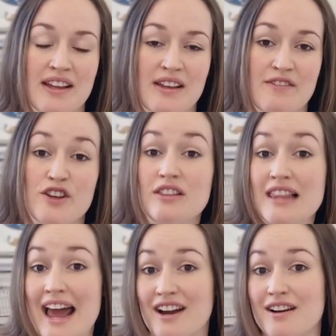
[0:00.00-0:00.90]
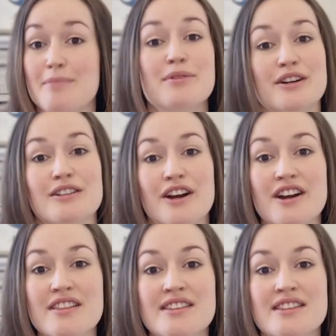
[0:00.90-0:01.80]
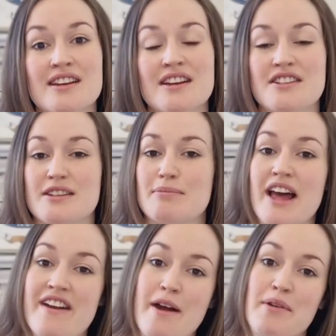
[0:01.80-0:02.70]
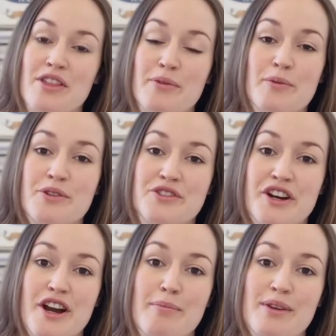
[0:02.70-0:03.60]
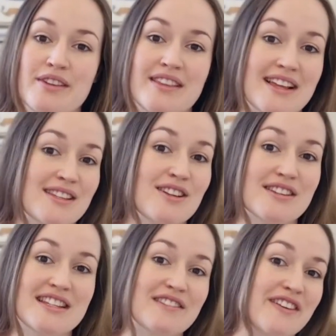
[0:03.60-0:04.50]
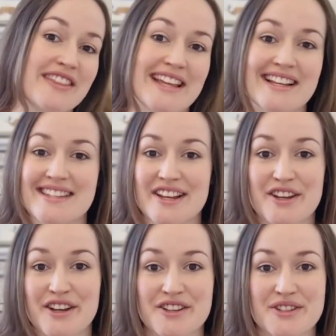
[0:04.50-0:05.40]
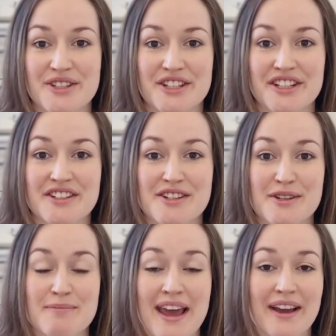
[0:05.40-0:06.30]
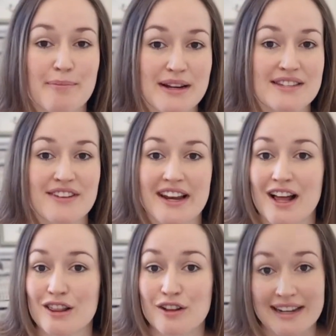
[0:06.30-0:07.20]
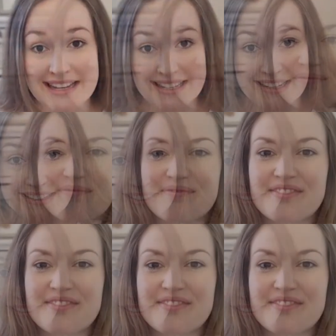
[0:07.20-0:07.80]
If you layer up your clothes, just play around with your wardrobe. There's lots of different things that you can do to make breastfeeding a lot easier.